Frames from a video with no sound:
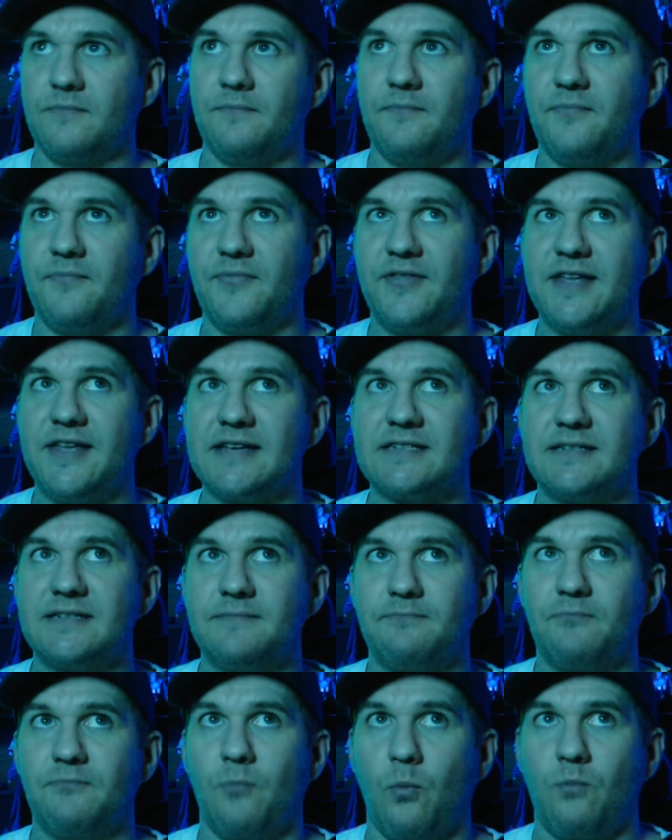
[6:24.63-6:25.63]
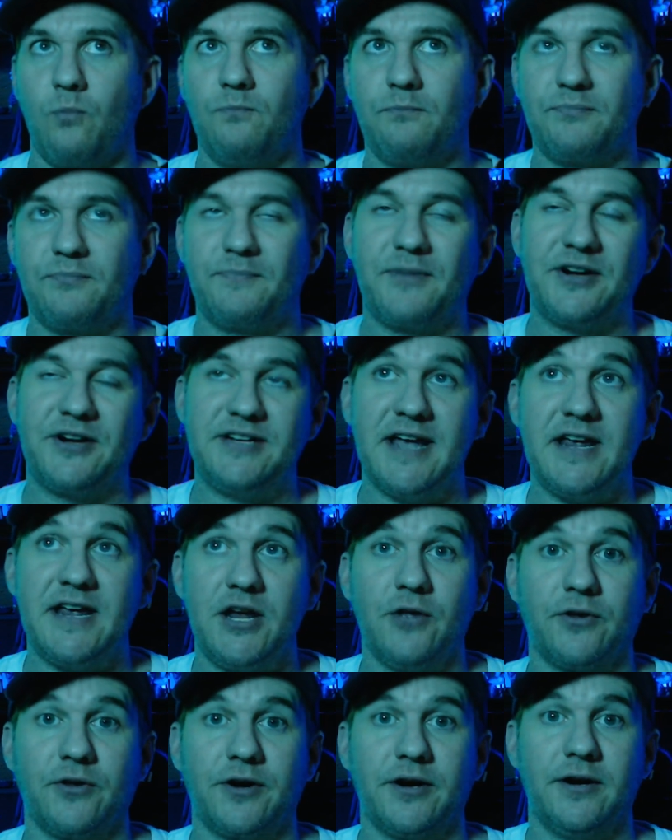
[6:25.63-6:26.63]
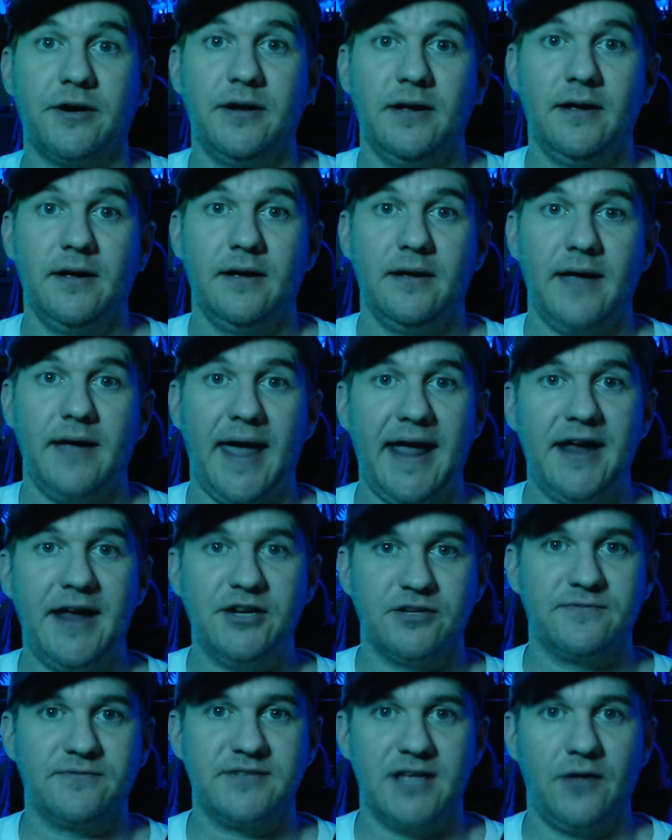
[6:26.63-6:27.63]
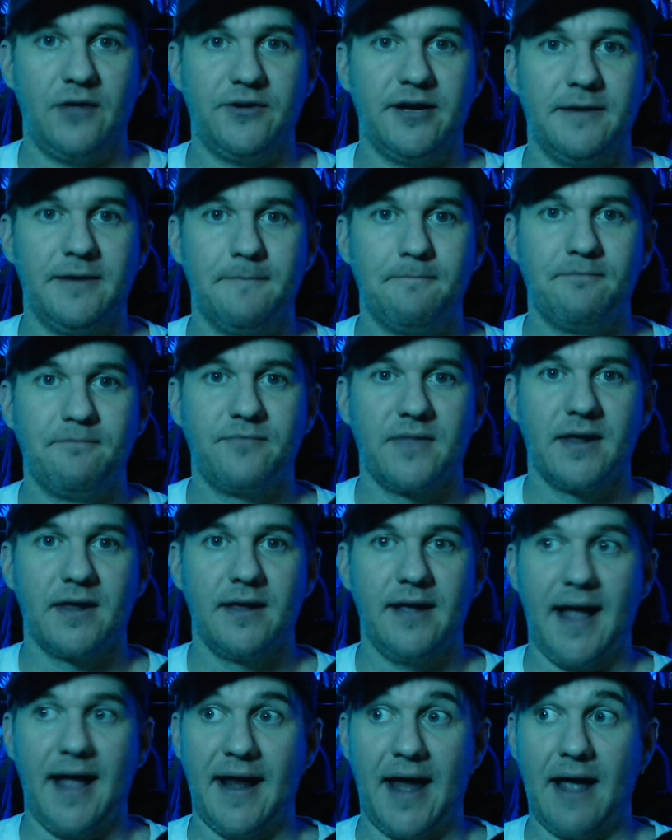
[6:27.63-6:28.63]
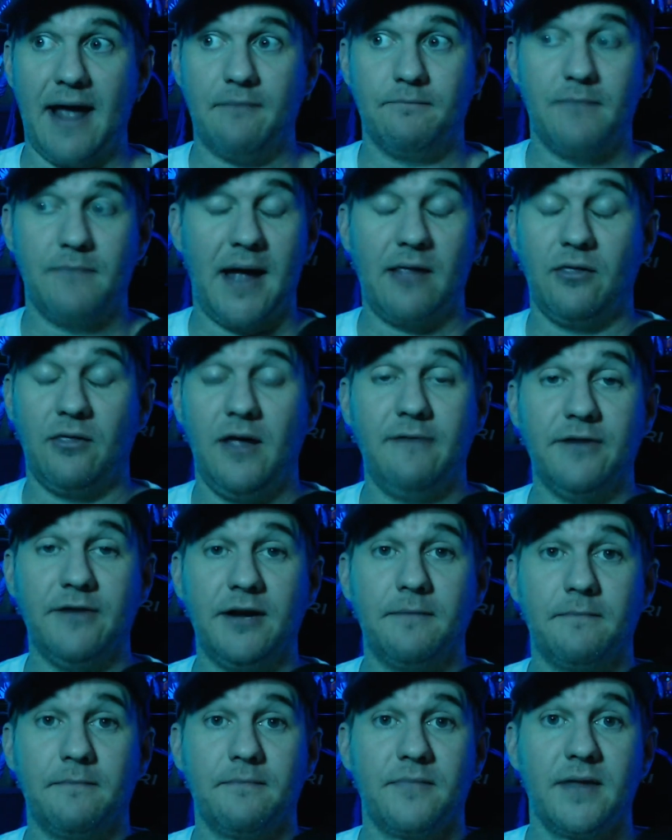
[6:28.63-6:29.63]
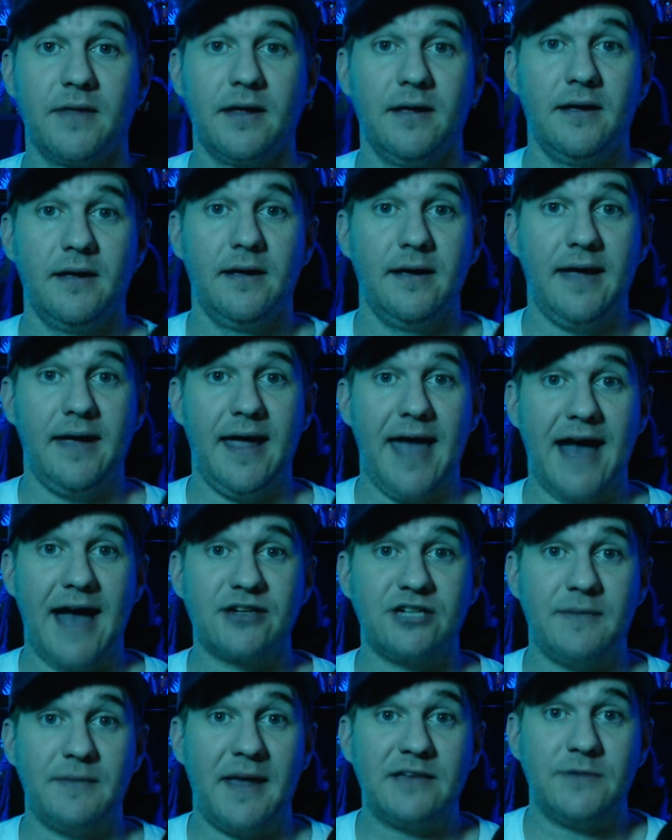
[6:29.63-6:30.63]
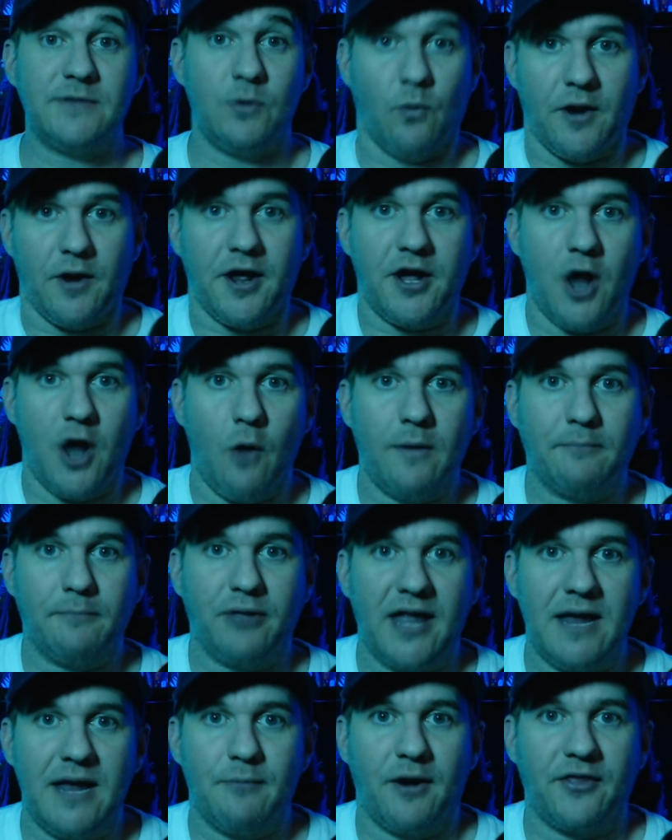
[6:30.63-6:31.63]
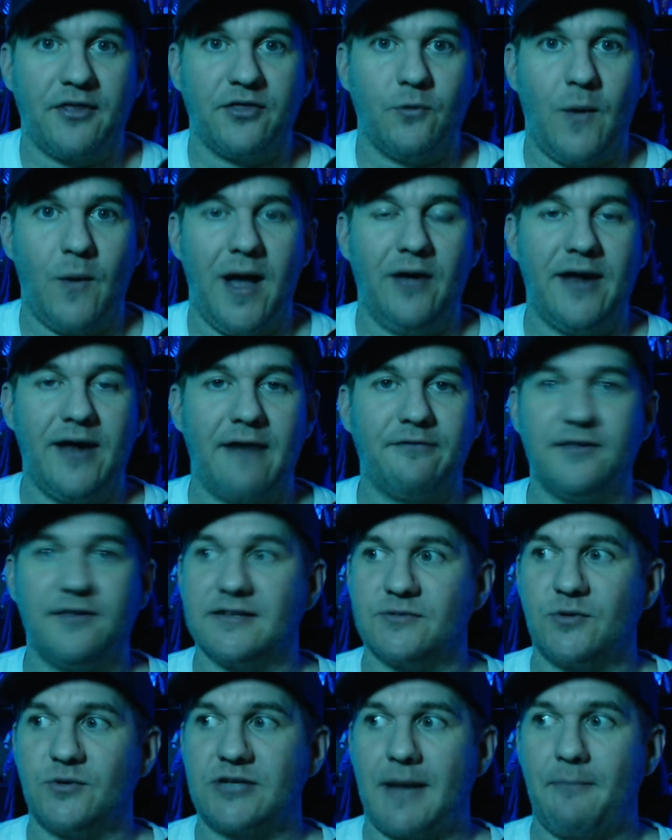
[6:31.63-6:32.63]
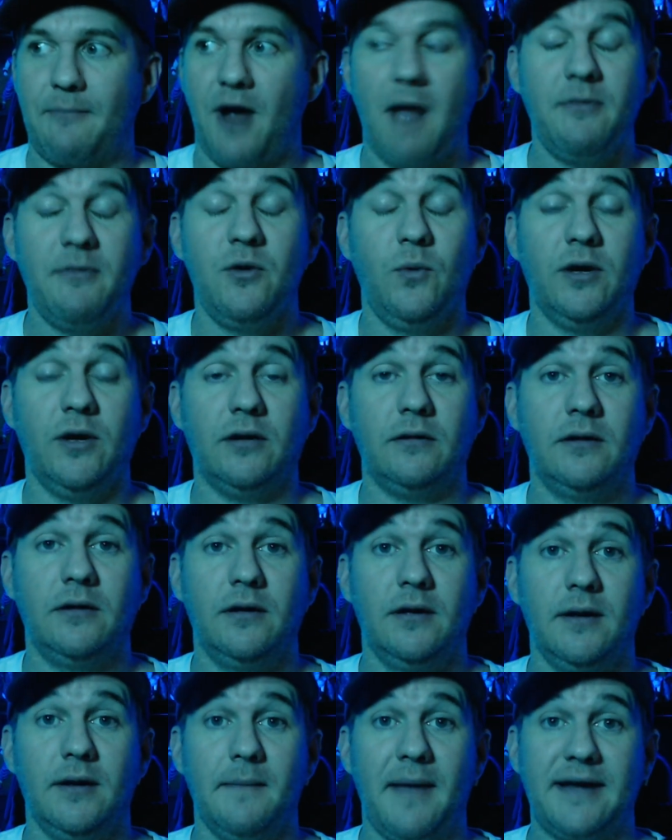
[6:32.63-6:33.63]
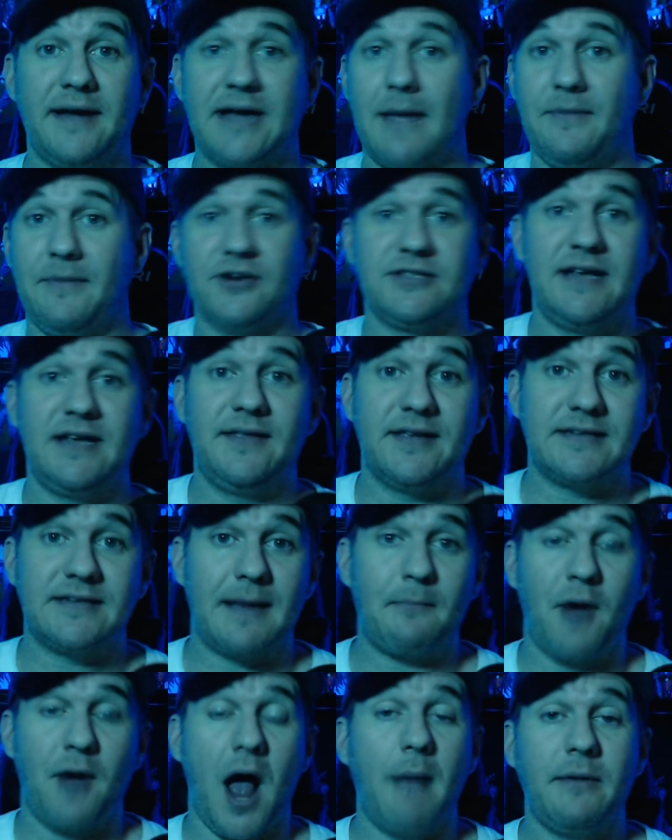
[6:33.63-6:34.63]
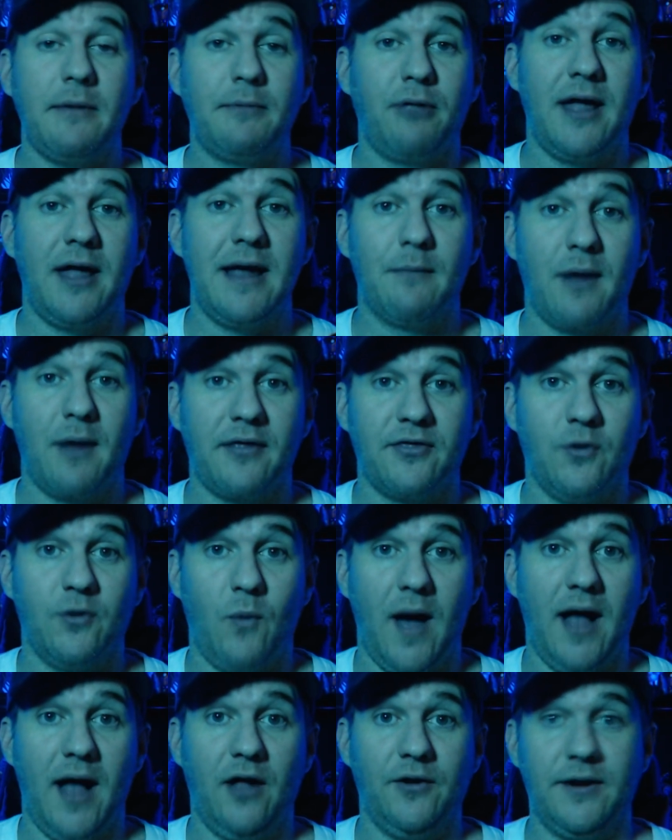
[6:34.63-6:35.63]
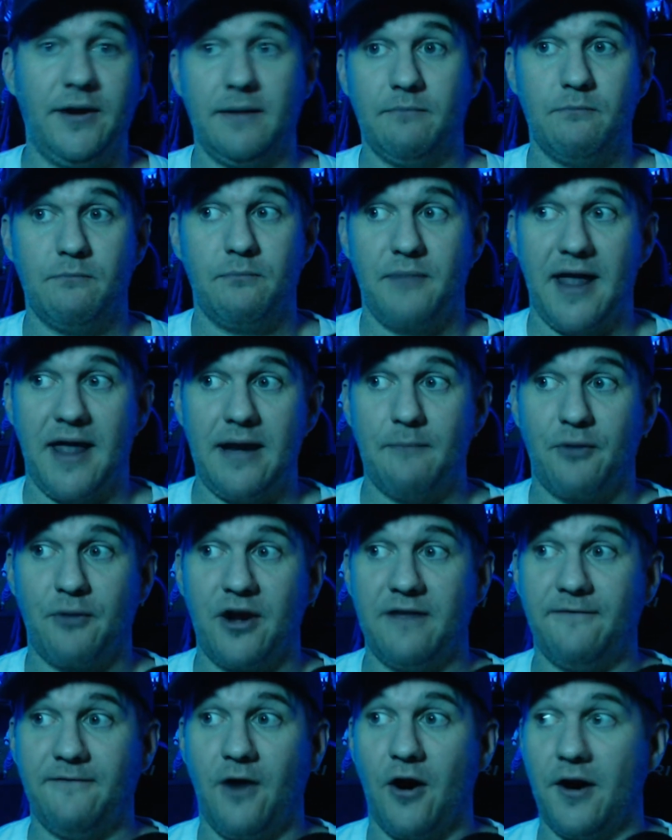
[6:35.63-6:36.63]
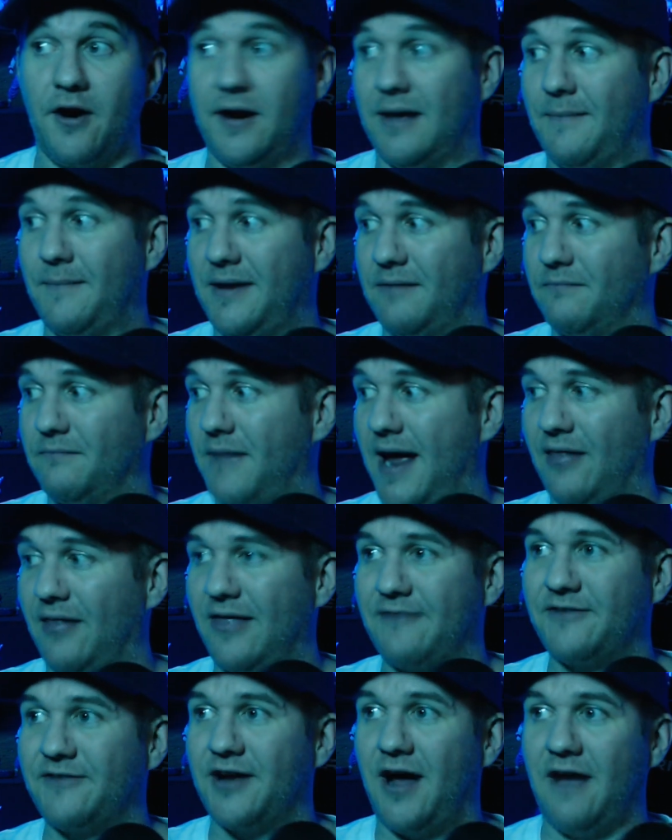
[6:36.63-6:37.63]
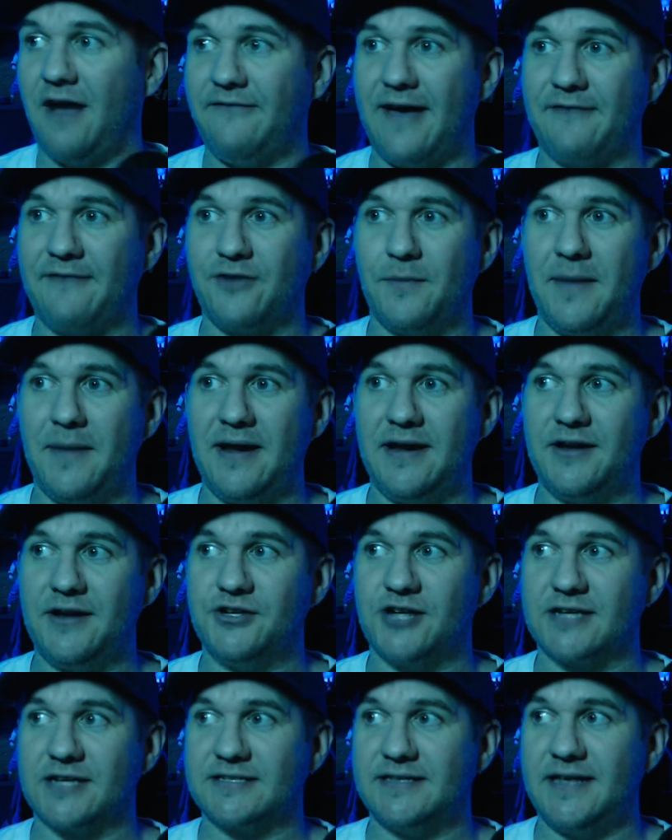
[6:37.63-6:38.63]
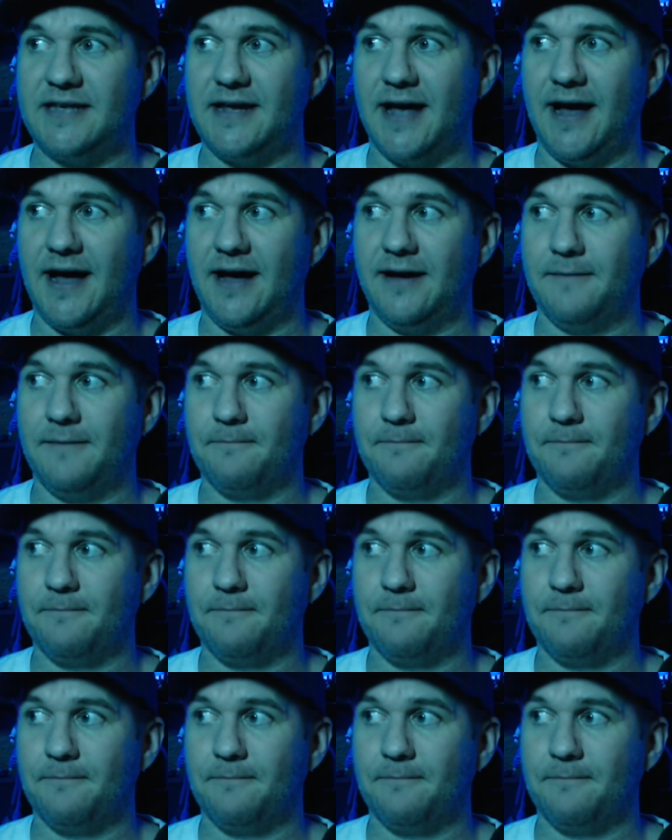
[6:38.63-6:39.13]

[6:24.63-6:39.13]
this particular age of Zelda, and I love it. It actually makes me want to go and play Breath of the Wild after this, which I probably will. By the time you're seeing this, I'm probably playing Breath of the Wild and getting pretty far in it. I mean, I left it off after beating just the